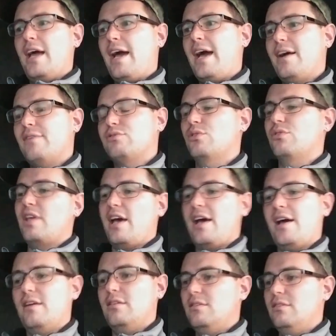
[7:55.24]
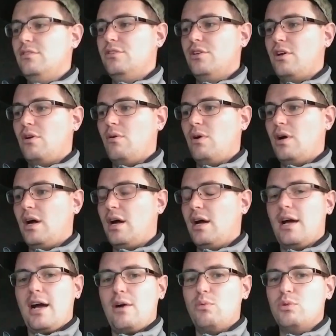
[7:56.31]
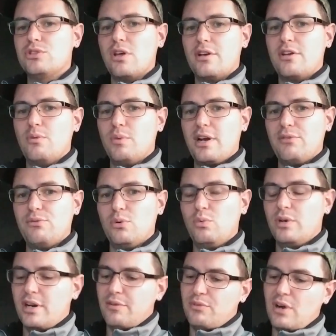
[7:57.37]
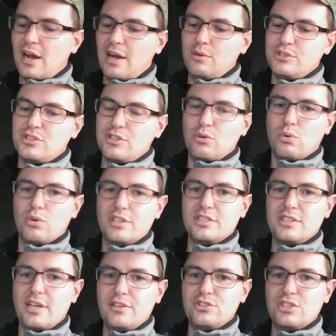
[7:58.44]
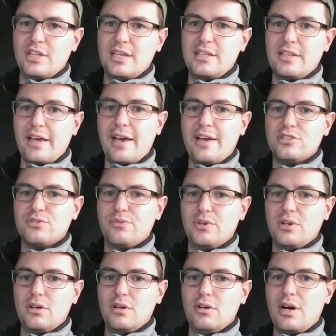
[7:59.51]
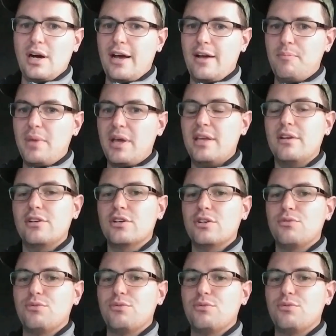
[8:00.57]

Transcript: after that, I was lucky. Whenever I was in orientation in Nashville, I made a good